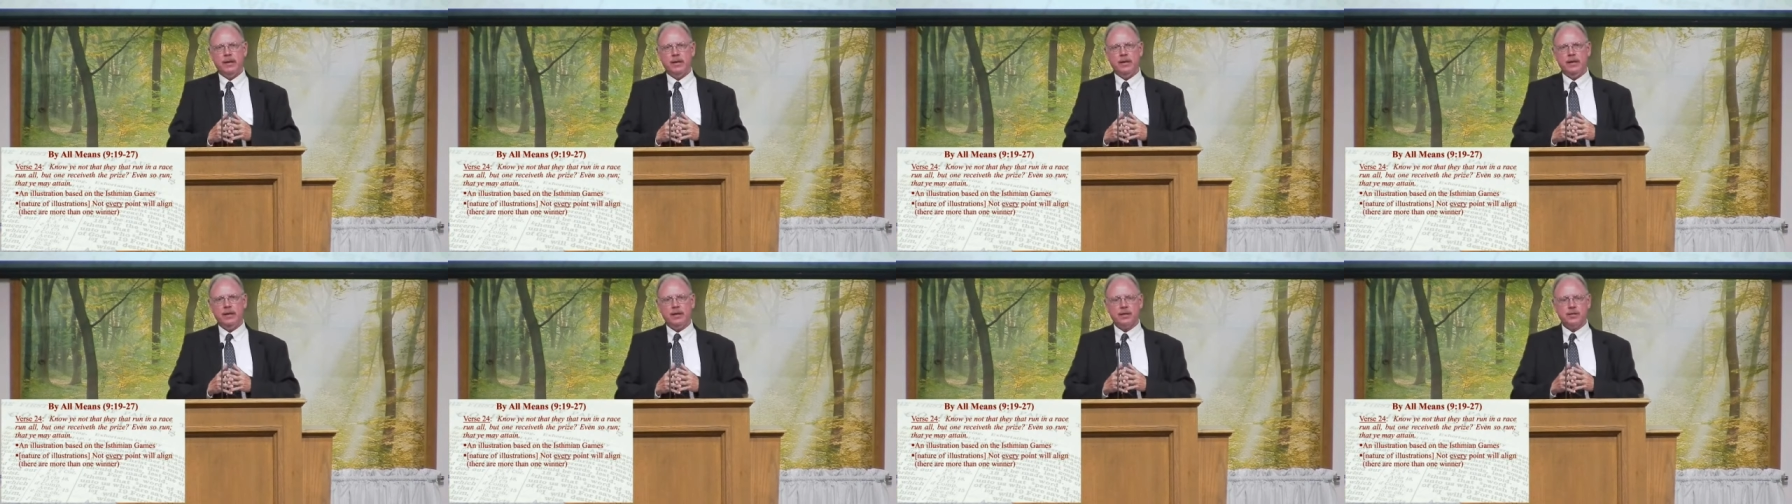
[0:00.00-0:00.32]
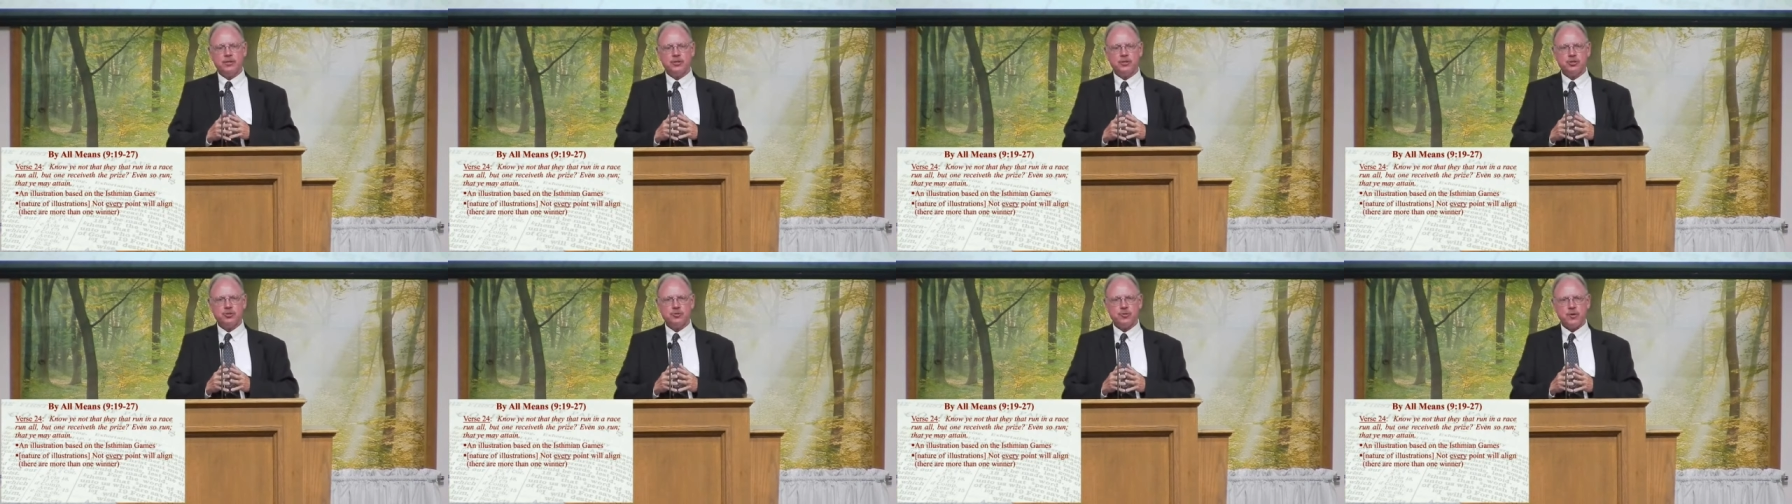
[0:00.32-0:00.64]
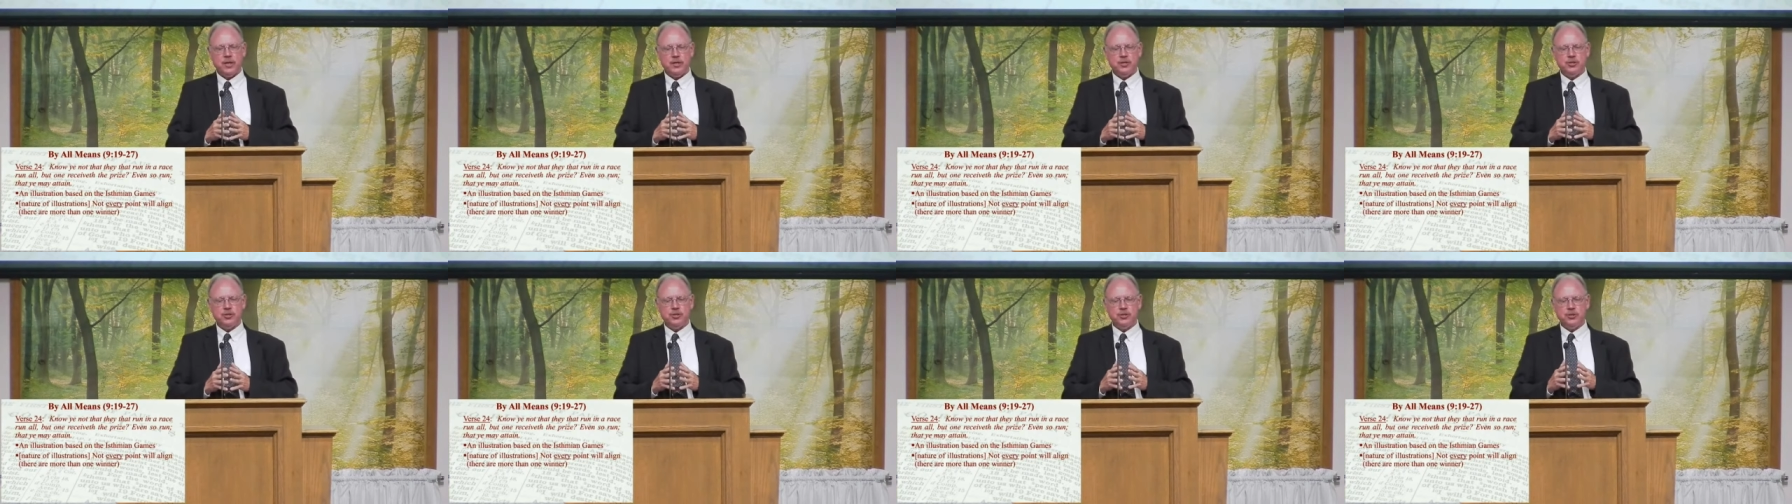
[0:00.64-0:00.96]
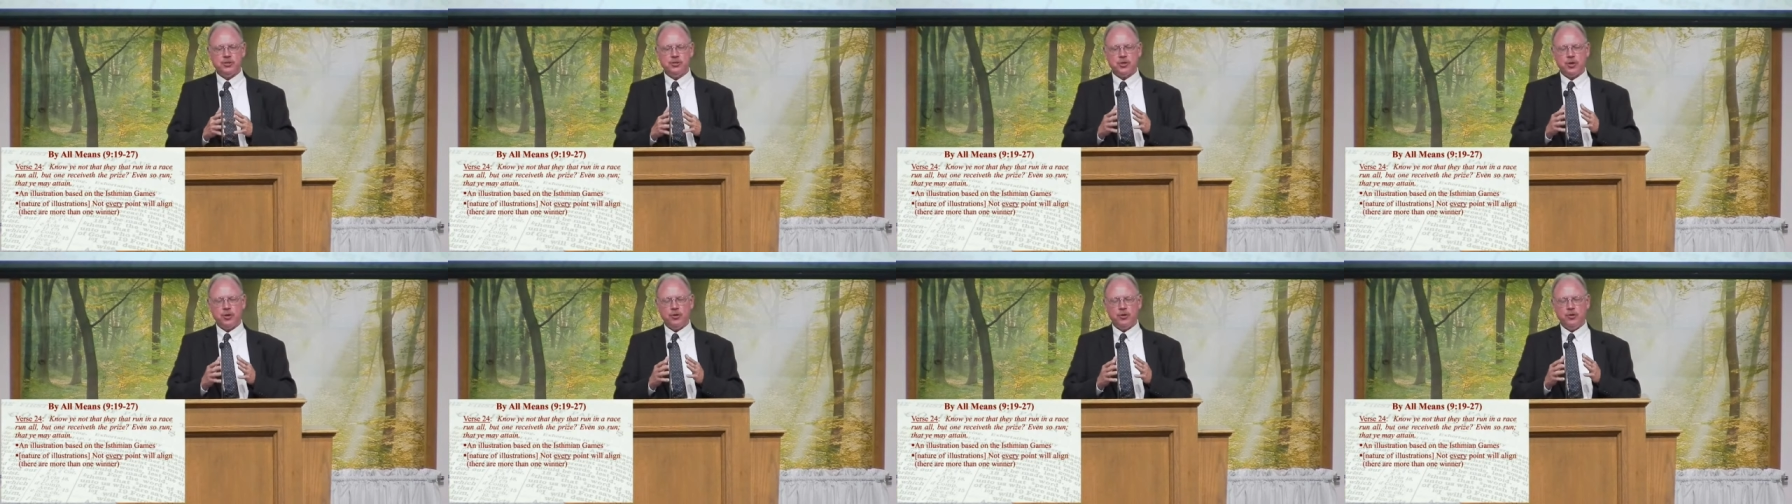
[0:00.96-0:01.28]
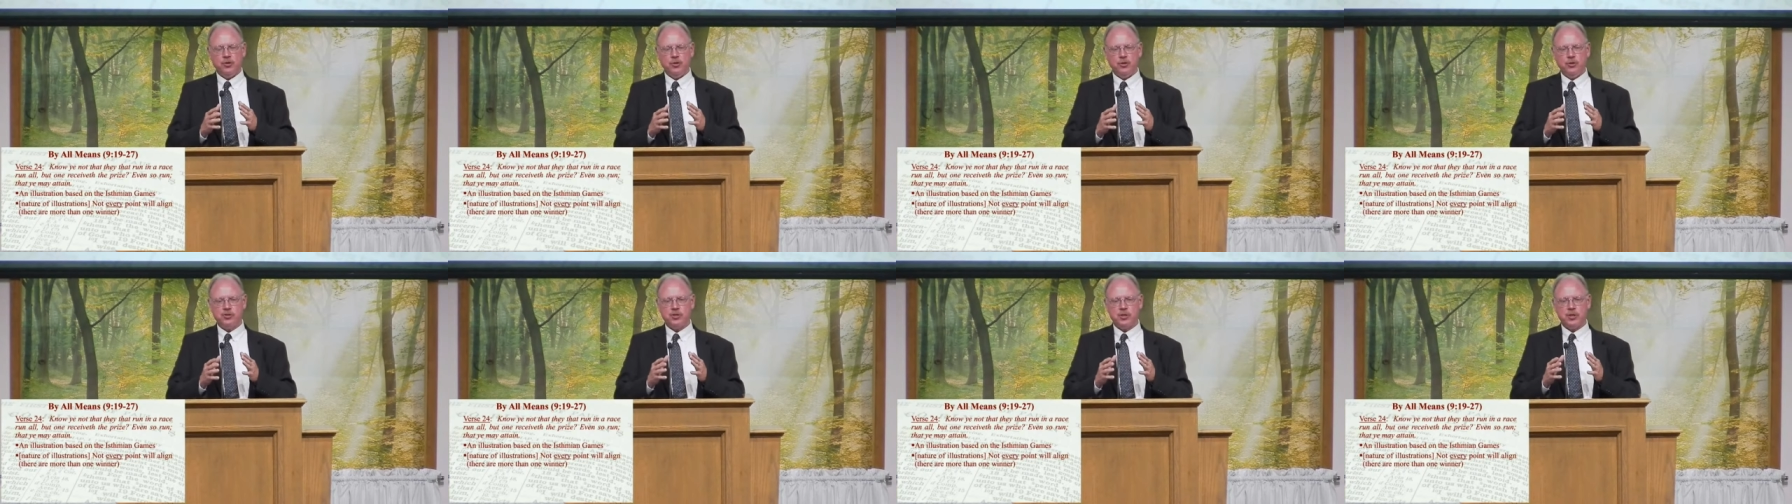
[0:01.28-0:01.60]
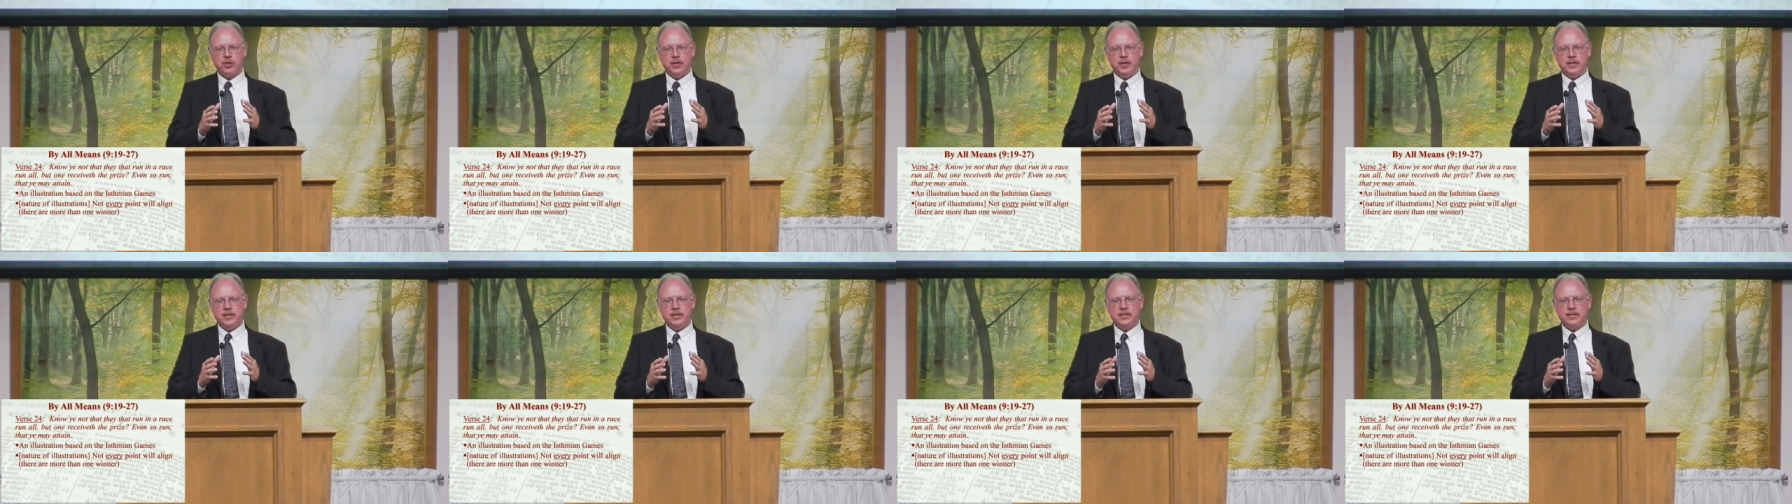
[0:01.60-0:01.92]
illustrations are
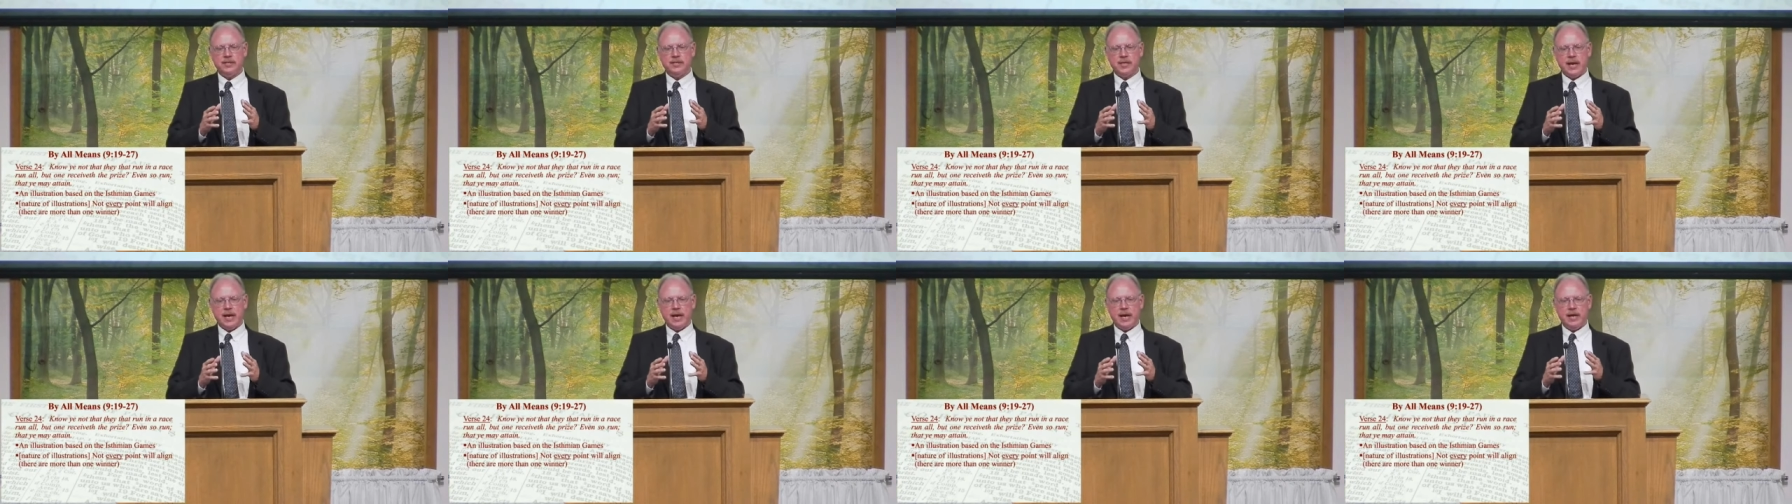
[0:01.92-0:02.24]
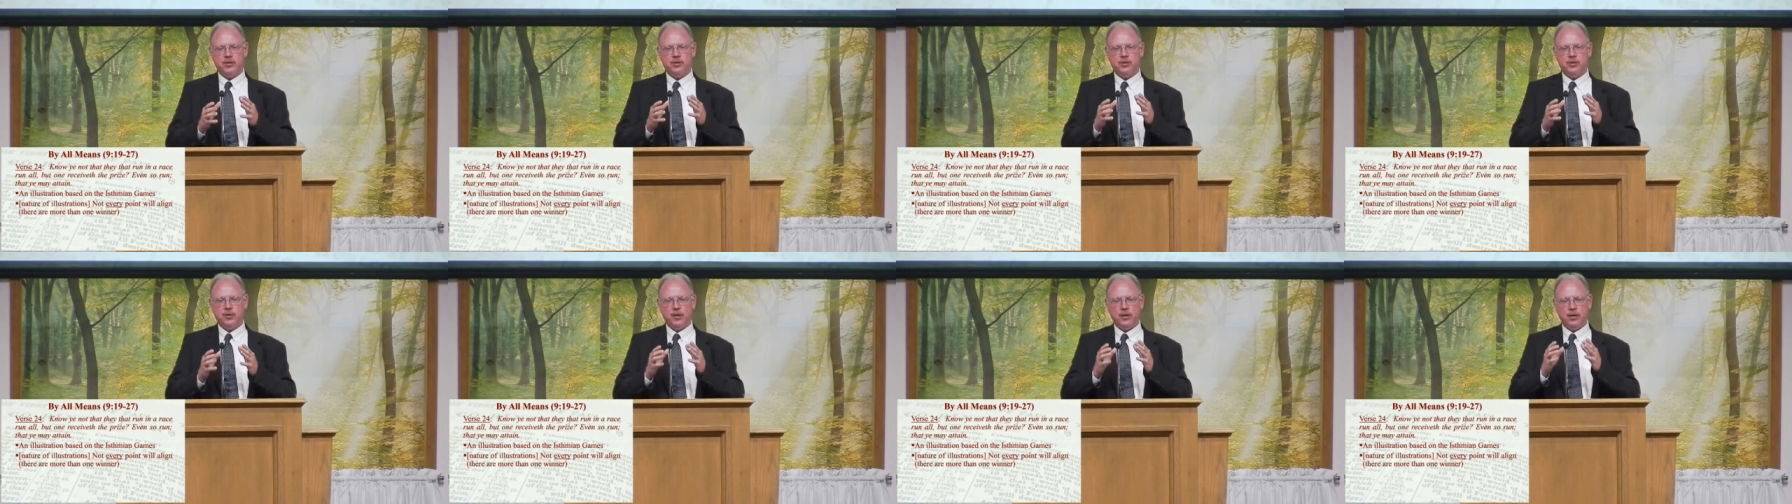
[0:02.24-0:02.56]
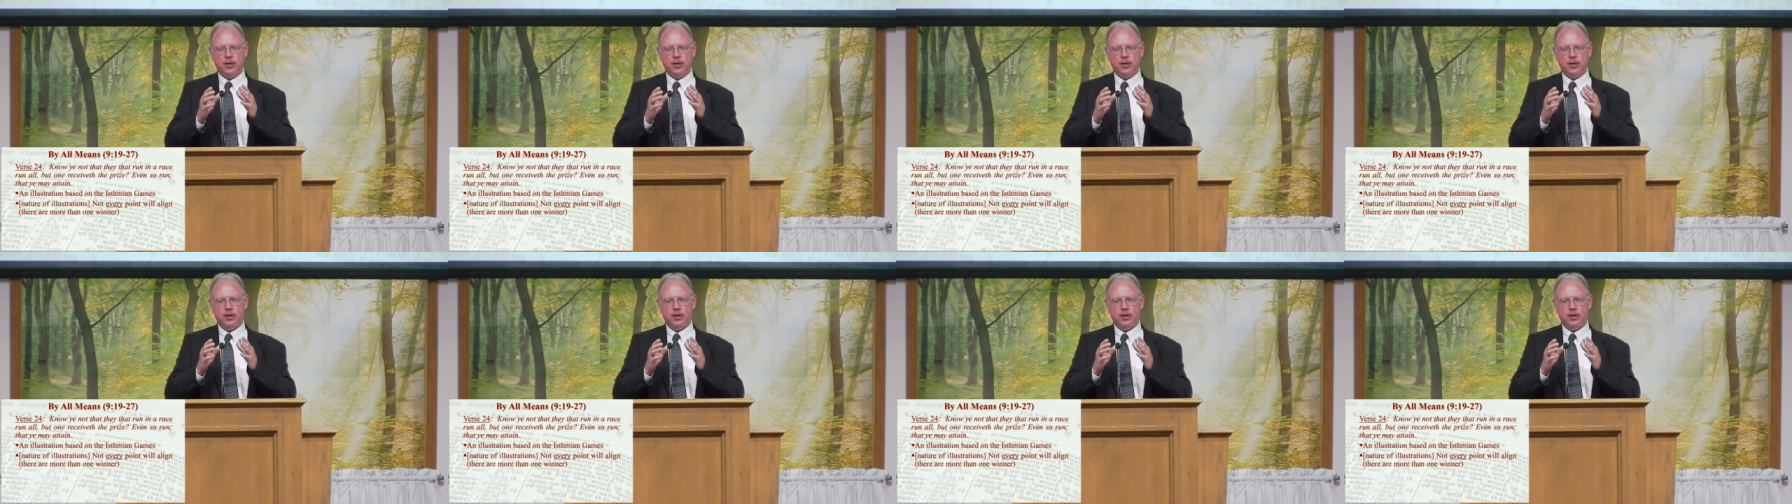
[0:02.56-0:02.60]
usually designed to